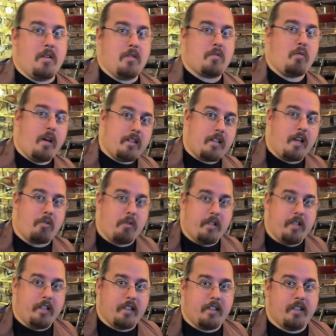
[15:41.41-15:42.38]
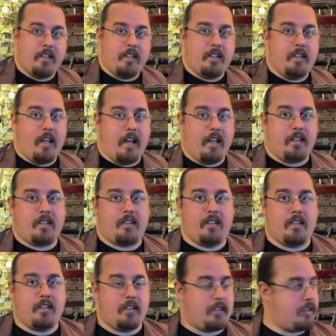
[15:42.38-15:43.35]
it's quite ironic that
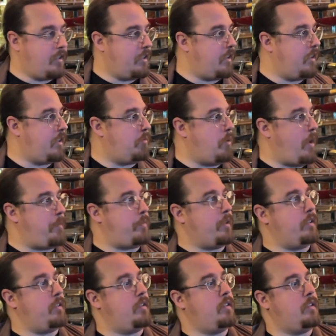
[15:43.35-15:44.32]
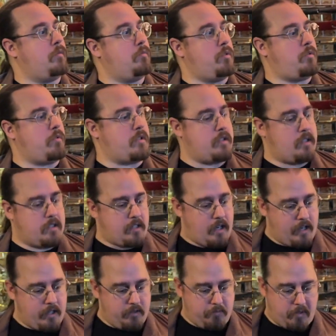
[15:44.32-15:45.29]
the weapon which was
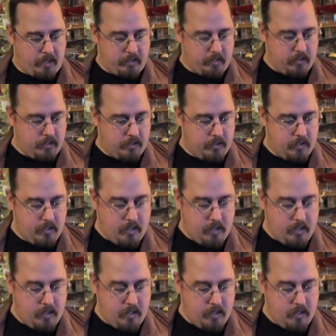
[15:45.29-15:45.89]
designed by the